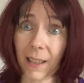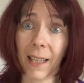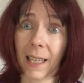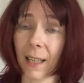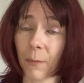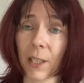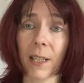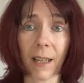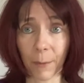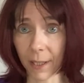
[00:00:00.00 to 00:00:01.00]
thing that we
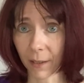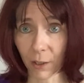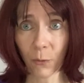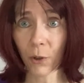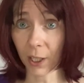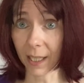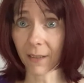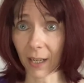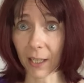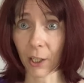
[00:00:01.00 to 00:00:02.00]
start with a huge
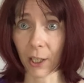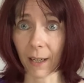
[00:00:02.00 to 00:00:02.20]
disadvantage in